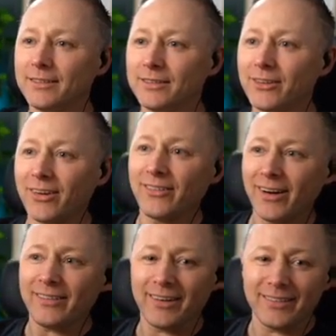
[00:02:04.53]
064
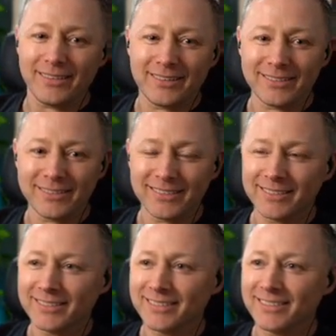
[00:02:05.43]

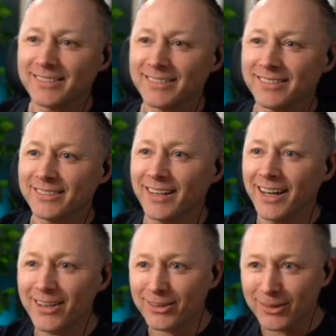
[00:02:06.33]
555. Okay,
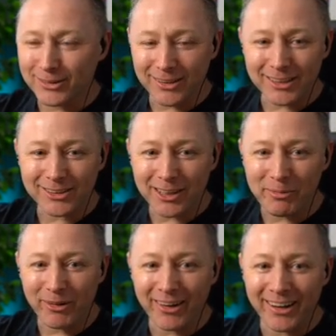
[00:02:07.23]
you thought I was going to chuck a
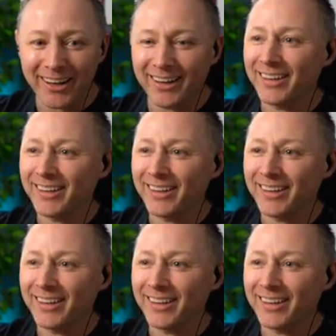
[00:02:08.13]
boy, you know.